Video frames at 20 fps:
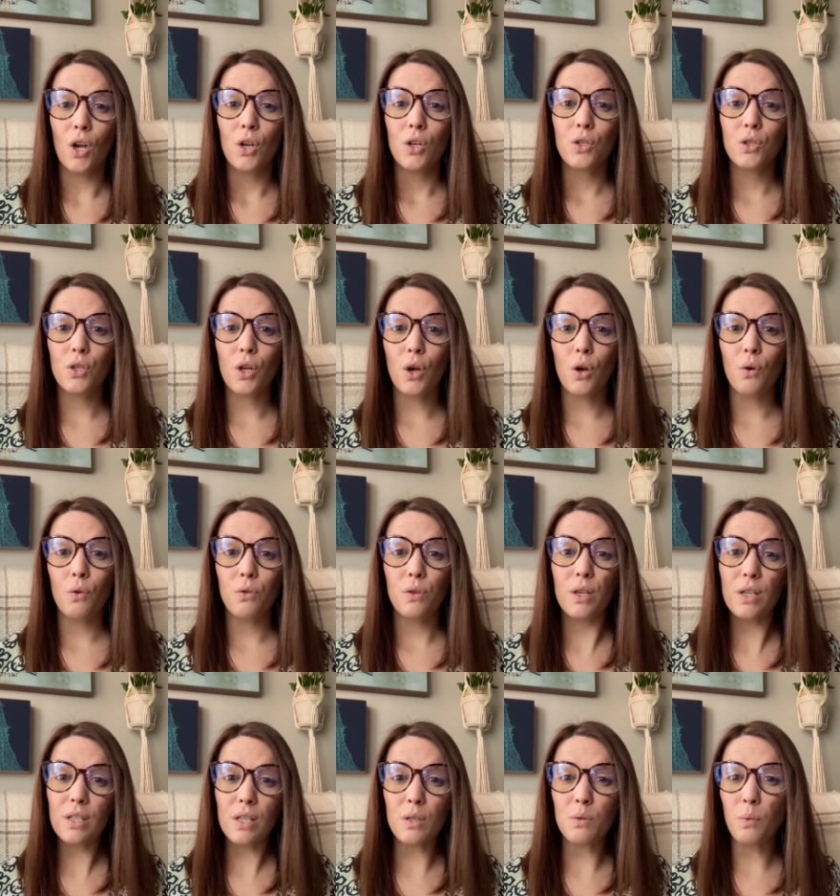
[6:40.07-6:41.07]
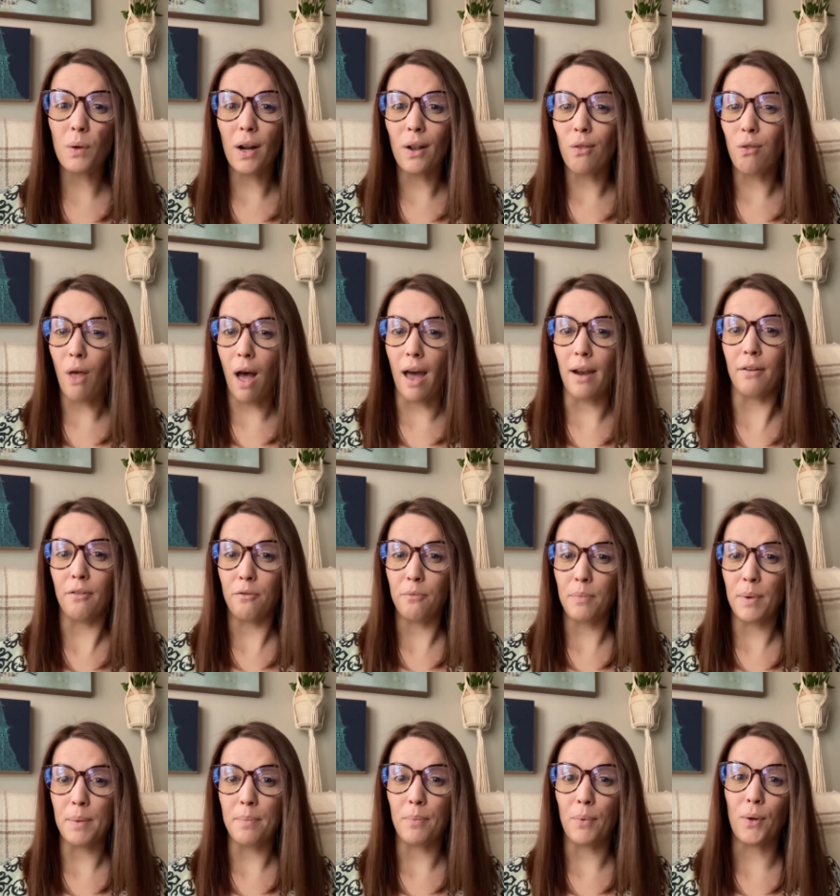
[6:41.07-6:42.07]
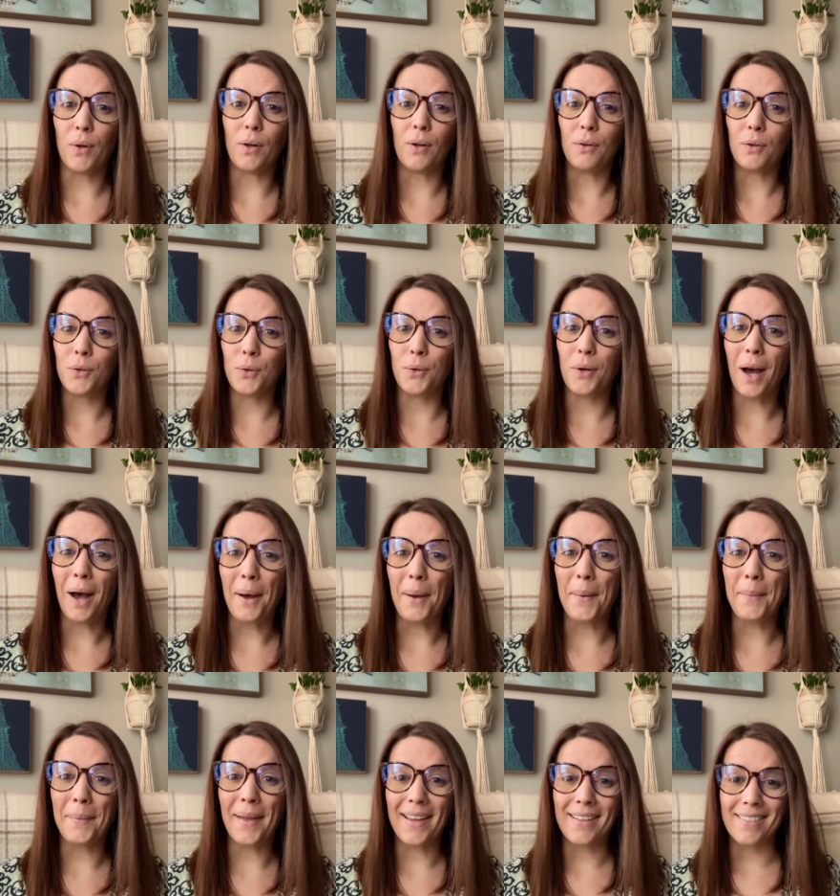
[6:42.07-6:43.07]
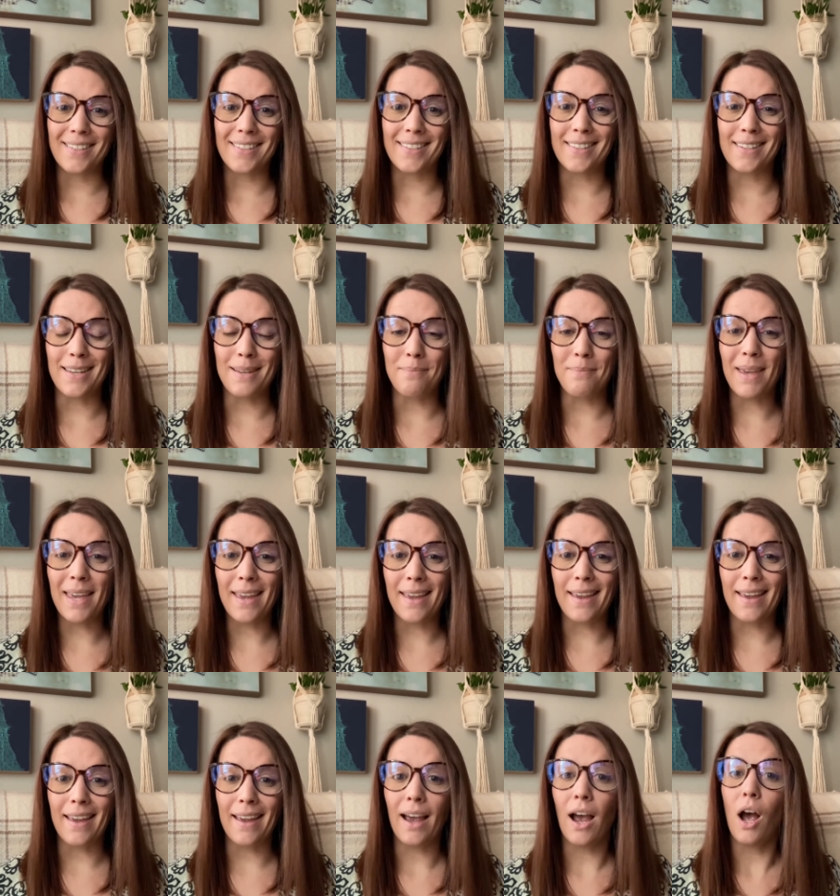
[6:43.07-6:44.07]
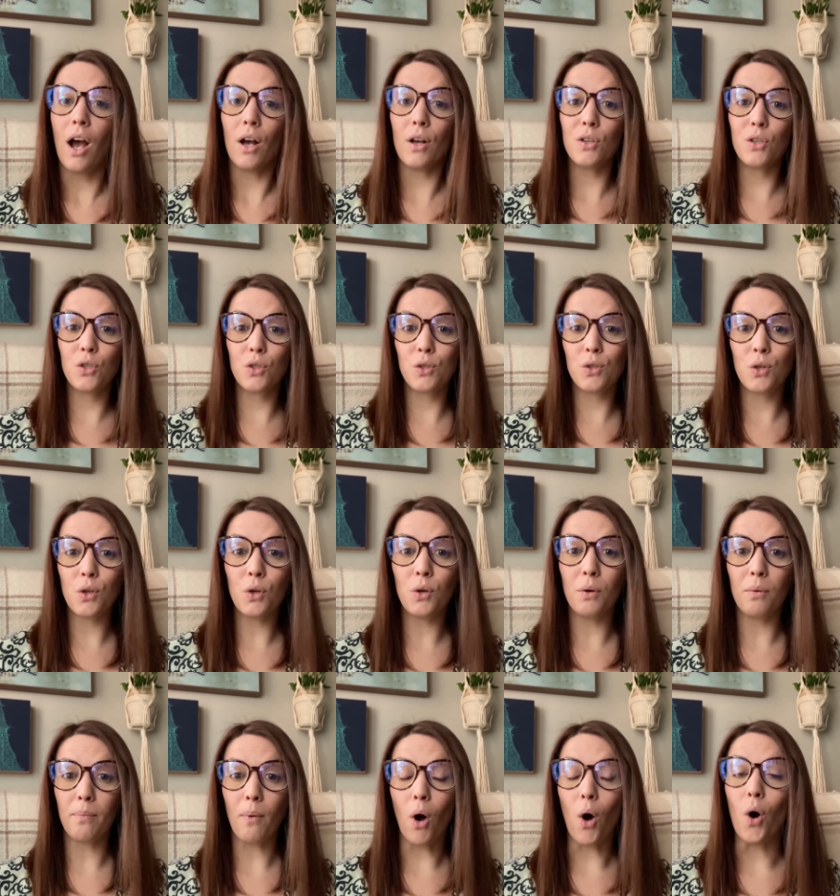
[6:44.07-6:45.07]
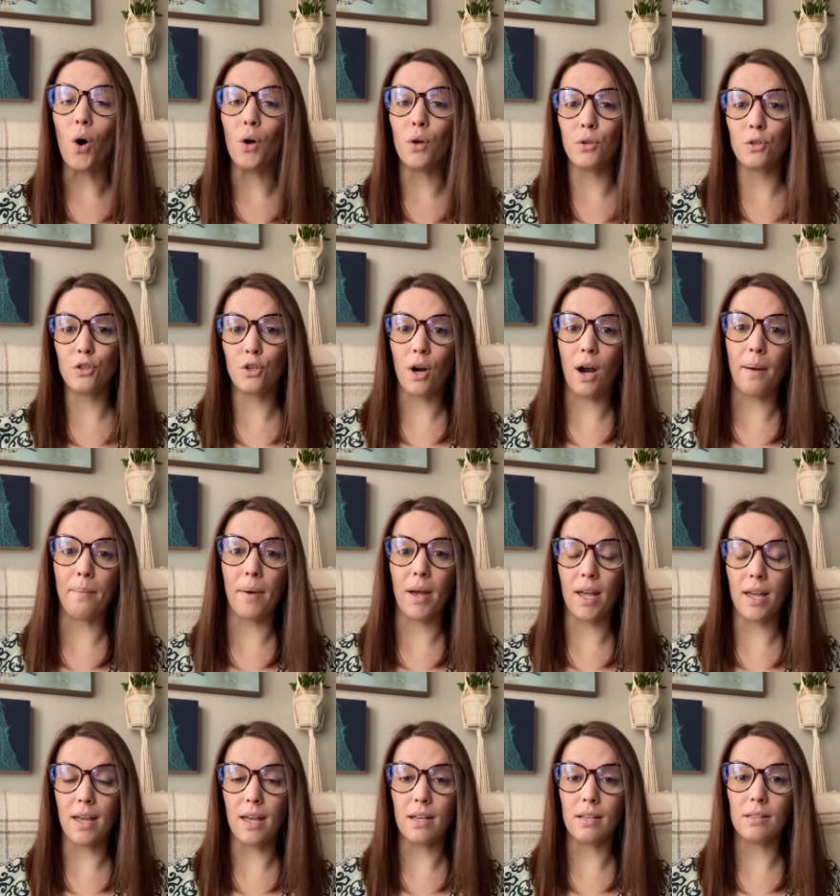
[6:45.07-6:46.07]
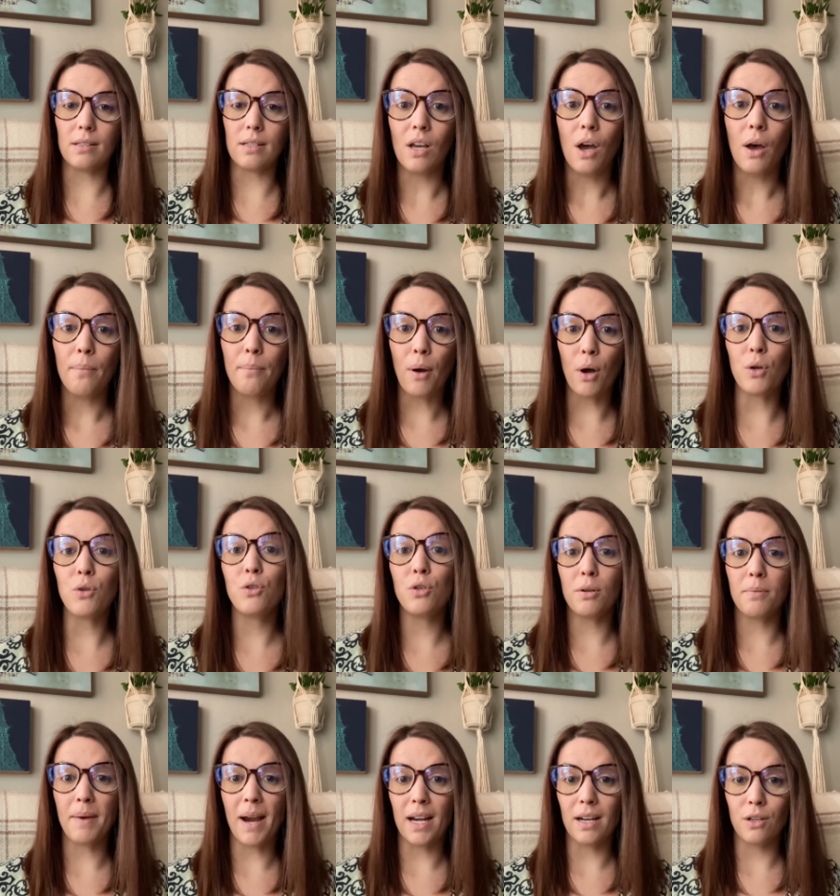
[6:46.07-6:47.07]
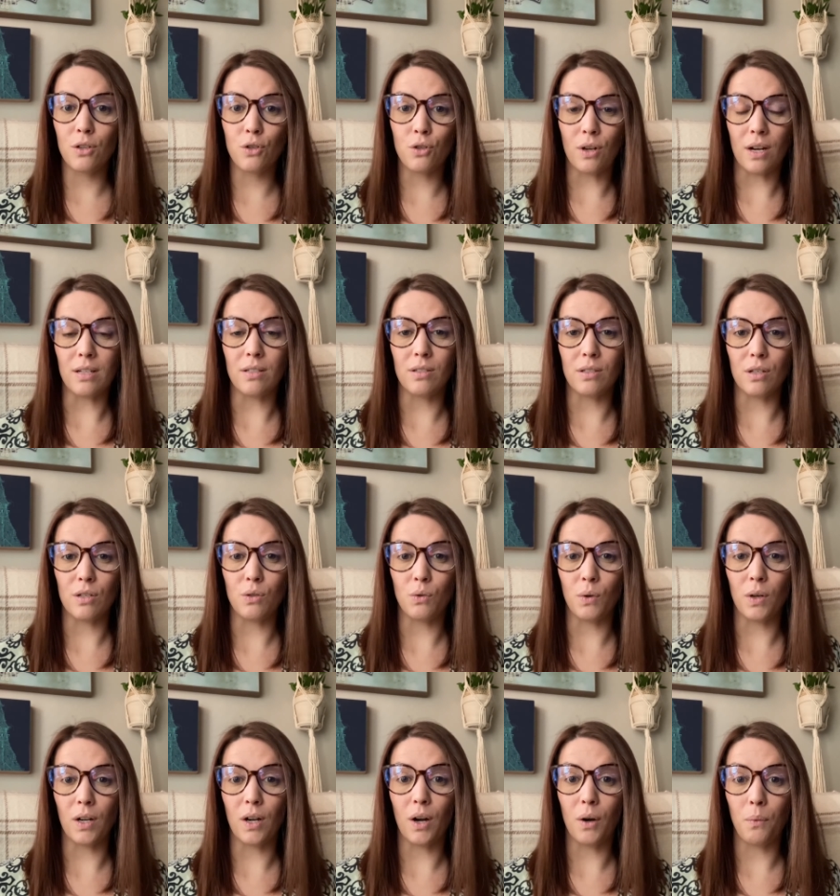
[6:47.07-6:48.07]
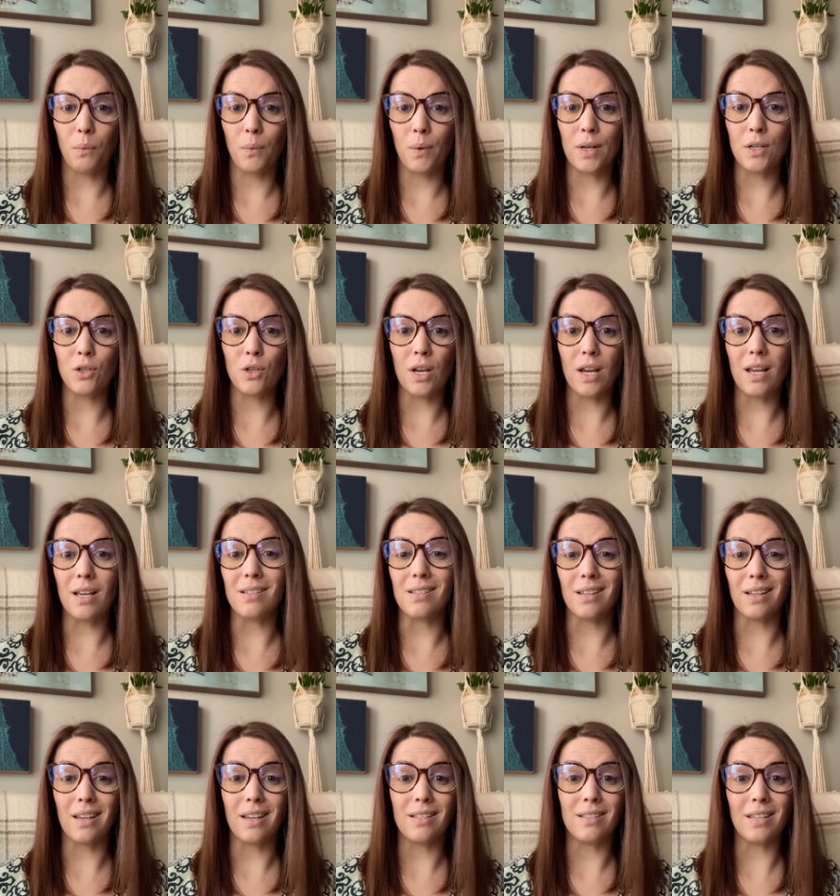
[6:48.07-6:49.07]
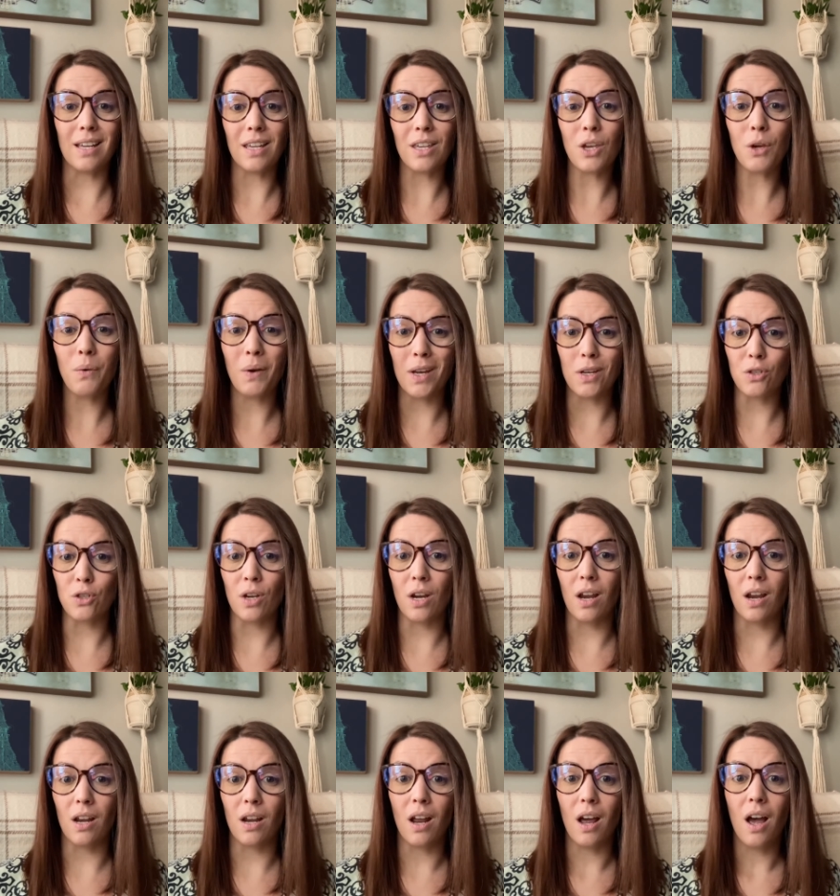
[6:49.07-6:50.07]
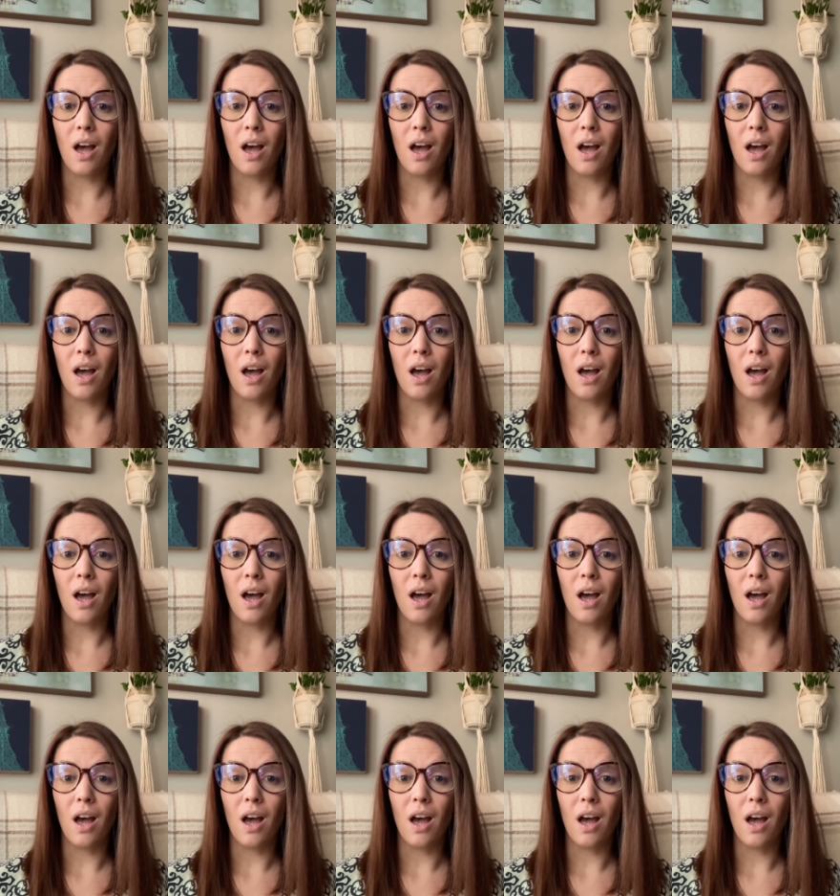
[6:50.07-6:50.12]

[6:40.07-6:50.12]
So this is what a lot of people who come and see me assume all trauma is. Post-traumatic stress disorder, which is a continuation